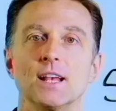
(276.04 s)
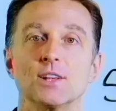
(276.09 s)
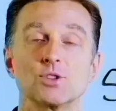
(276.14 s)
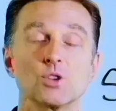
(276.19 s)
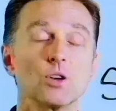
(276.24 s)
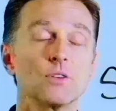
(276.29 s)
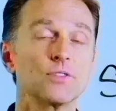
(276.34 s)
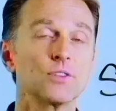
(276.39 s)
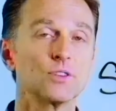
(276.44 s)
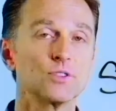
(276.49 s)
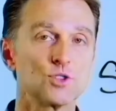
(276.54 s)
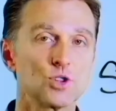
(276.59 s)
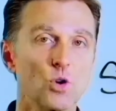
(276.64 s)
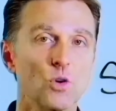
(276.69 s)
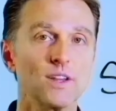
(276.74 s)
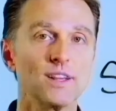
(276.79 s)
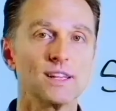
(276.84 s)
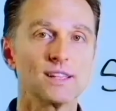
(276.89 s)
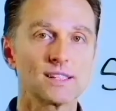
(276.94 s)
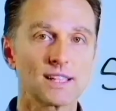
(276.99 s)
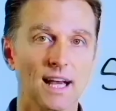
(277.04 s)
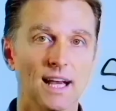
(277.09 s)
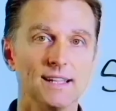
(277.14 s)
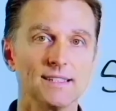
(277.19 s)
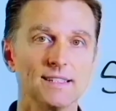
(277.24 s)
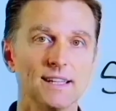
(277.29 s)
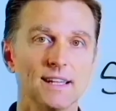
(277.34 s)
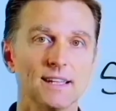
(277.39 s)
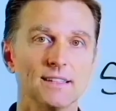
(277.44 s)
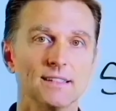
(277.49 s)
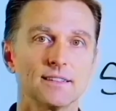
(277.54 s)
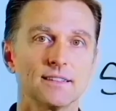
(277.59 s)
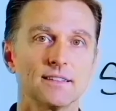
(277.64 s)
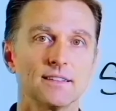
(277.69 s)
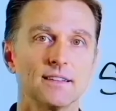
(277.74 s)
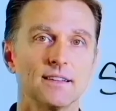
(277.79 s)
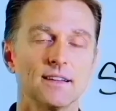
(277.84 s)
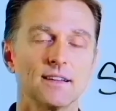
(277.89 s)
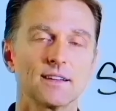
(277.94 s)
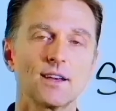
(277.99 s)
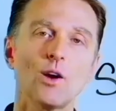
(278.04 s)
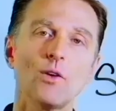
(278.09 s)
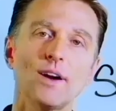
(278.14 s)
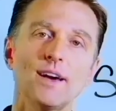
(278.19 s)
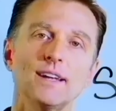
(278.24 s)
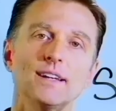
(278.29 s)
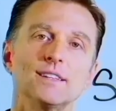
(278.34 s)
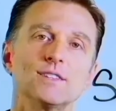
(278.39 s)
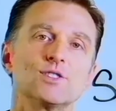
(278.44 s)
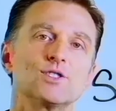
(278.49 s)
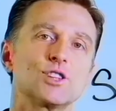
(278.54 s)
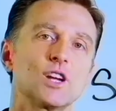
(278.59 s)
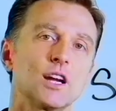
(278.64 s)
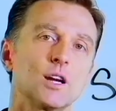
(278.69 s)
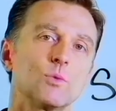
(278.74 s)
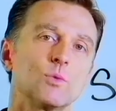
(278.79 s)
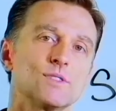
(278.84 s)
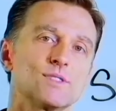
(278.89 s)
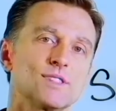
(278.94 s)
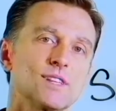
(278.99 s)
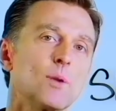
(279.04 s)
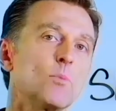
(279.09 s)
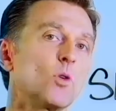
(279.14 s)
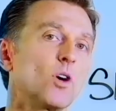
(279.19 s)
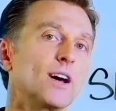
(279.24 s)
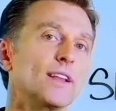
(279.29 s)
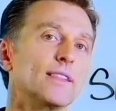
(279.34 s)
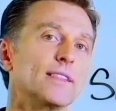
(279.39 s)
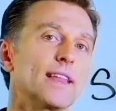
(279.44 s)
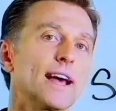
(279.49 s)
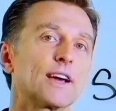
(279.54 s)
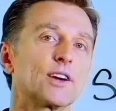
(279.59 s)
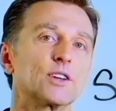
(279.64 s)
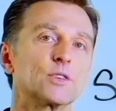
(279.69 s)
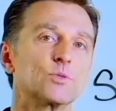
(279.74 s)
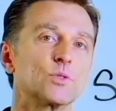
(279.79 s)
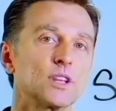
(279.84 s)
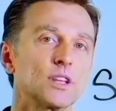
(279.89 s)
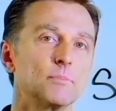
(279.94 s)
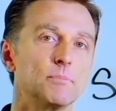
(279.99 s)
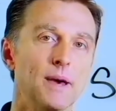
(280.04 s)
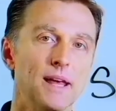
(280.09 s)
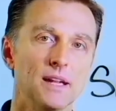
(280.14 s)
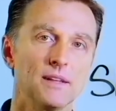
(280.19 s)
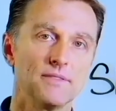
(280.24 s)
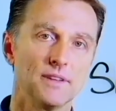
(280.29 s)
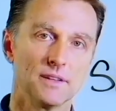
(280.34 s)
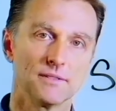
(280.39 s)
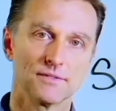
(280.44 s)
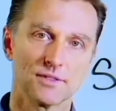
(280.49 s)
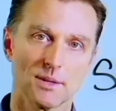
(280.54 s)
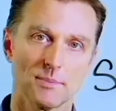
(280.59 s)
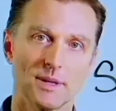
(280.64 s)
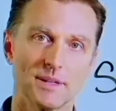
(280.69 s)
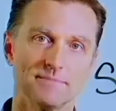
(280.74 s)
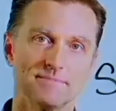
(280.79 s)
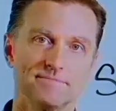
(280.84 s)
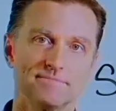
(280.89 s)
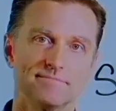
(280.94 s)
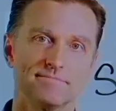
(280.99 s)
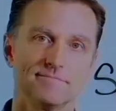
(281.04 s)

So if you're enjoying this content, go ahead and share it with someone that could really benefit from it.